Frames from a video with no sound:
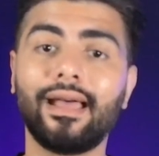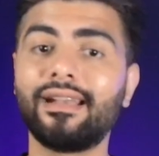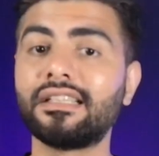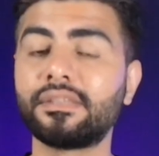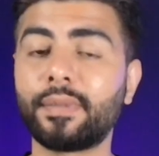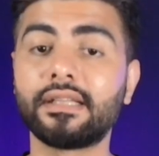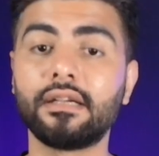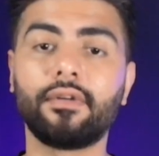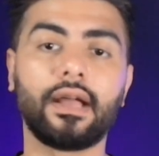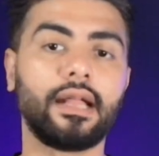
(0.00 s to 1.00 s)
and
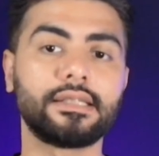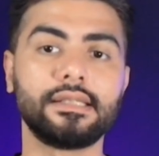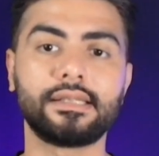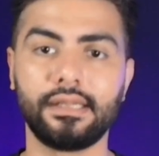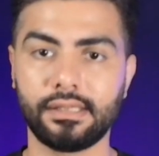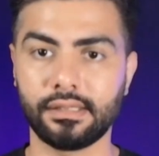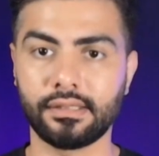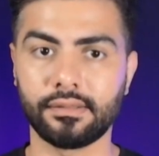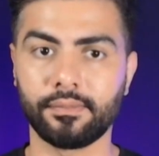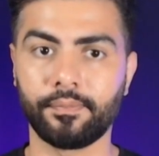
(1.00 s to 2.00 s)
respected financial centers.